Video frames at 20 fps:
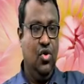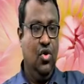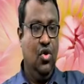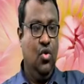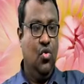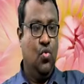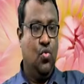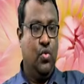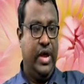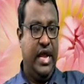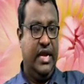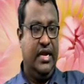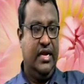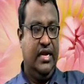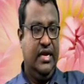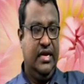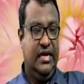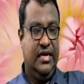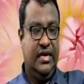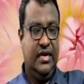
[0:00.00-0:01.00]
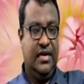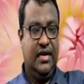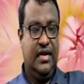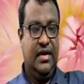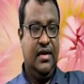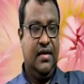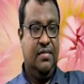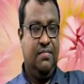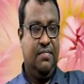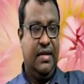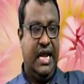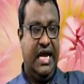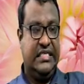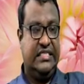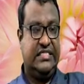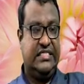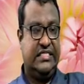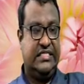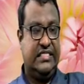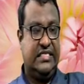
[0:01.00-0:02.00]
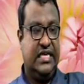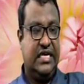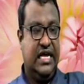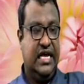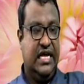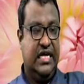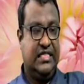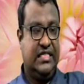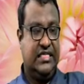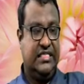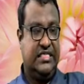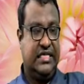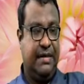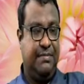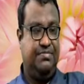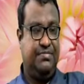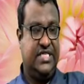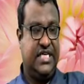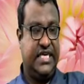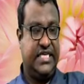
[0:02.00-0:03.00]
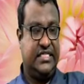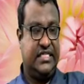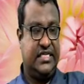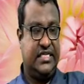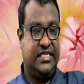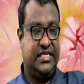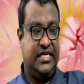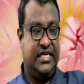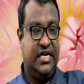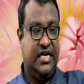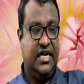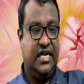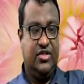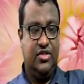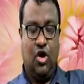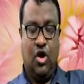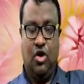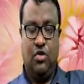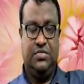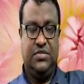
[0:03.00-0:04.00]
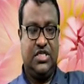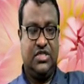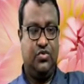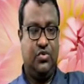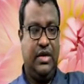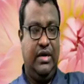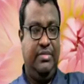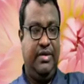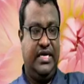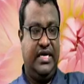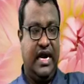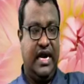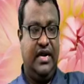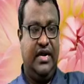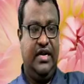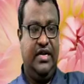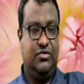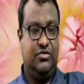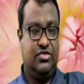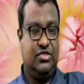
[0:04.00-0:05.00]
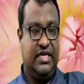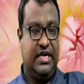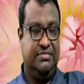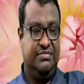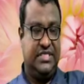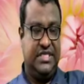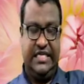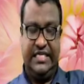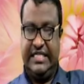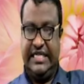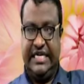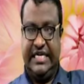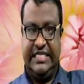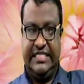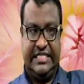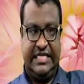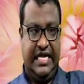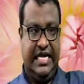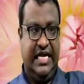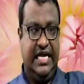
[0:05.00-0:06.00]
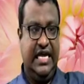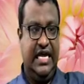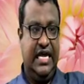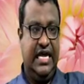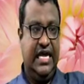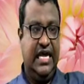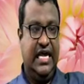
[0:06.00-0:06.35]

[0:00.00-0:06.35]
When plus the subject, the object will be turned into subject, that is he.